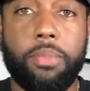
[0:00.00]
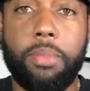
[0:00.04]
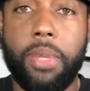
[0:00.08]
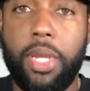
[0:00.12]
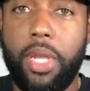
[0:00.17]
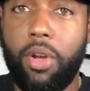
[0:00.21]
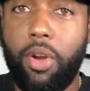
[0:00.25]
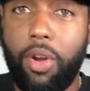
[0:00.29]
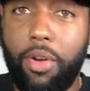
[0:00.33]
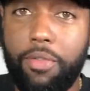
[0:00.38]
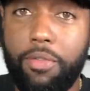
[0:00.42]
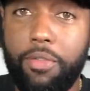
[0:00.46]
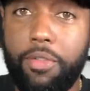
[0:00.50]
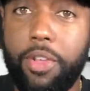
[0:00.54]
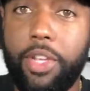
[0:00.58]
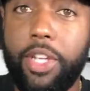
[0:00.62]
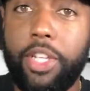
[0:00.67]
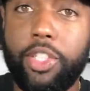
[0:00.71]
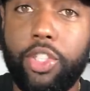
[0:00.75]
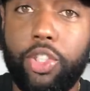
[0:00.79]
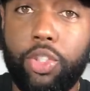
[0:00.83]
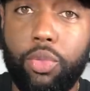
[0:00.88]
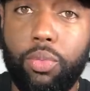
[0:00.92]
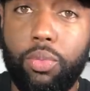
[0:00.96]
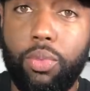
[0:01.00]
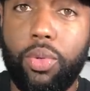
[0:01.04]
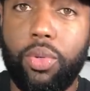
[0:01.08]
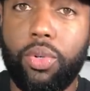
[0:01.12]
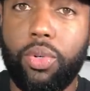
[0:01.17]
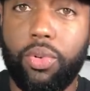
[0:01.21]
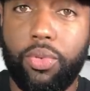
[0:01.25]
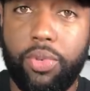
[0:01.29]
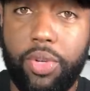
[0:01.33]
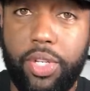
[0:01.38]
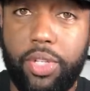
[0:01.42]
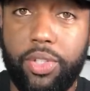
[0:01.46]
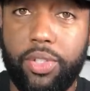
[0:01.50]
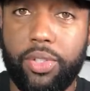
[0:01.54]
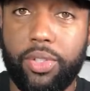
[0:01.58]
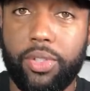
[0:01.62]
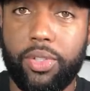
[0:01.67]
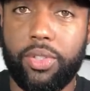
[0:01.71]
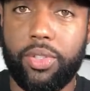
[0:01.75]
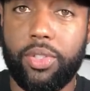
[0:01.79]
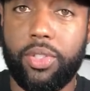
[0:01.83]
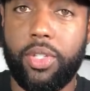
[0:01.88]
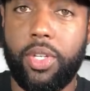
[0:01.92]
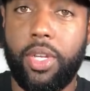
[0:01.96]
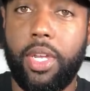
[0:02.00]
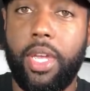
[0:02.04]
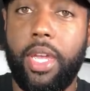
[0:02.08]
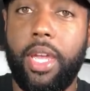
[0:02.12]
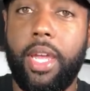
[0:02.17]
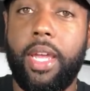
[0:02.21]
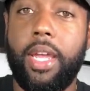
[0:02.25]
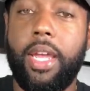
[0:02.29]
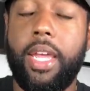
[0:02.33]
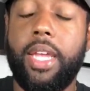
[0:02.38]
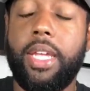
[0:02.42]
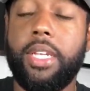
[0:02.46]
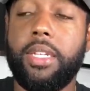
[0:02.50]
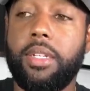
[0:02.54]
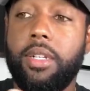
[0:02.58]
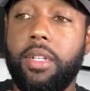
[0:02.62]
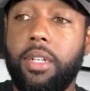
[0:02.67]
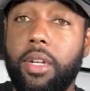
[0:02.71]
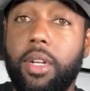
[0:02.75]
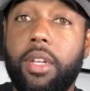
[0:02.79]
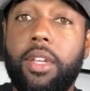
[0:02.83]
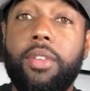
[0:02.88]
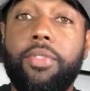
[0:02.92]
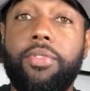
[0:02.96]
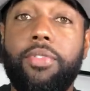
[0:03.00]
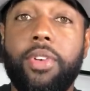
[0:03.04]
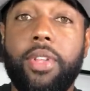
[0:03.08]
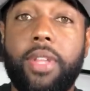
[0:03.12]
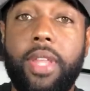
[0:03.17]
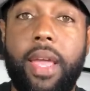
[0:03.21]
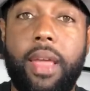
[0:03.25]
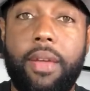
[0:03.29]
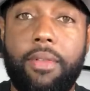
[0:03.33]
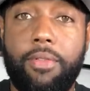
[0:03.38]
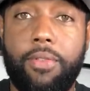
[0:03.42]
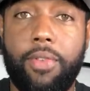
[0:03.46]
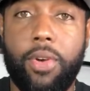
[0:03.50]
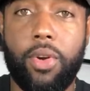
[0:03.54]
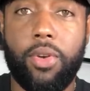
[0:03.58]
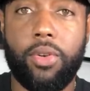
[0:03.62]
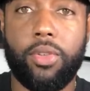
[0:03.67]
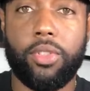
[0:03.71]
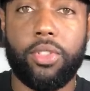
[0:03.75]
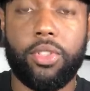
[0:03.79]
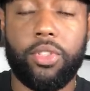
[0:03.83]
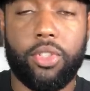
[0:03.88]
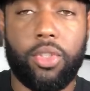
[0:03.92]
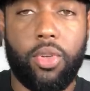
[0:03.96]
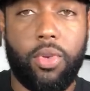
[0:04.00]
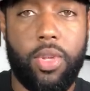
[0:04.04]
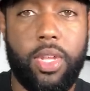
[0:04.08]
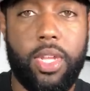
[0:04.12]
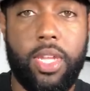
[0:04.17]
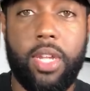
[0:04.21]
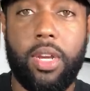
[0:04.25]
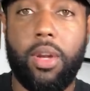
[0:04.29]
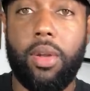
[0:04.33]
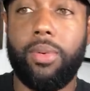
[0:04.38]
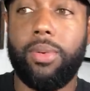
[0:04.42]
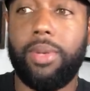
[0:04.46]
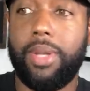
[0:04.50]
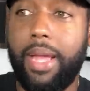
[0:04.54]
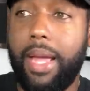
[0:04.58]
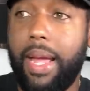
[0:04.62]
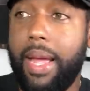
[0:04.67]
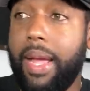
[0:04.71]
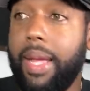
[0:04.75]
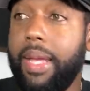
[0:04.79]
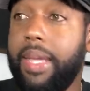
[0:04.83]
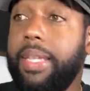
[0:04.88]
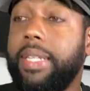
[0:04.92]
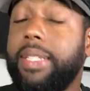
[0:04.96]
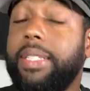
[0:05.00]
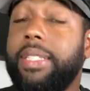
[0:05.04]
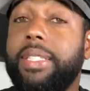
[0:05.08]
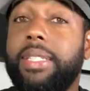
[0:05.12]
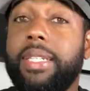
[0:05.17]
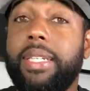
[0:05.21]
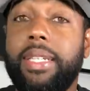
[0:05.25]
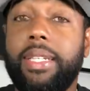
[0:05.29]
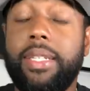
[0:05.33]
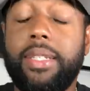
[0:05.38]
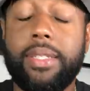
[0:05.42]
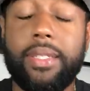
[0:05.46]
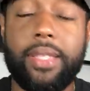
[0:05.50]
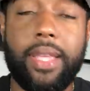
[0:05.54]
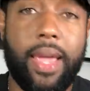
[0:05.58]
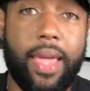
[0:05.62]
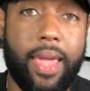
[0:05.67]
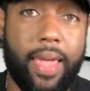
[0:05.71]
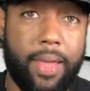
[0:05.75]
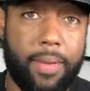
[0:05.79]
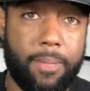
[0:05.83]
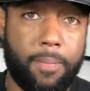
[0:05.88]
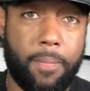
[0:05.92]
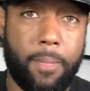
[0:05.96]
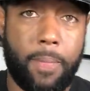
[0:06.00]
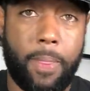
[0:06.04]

Men are visual creatures. He's looking for that first. So he get online, he sees that.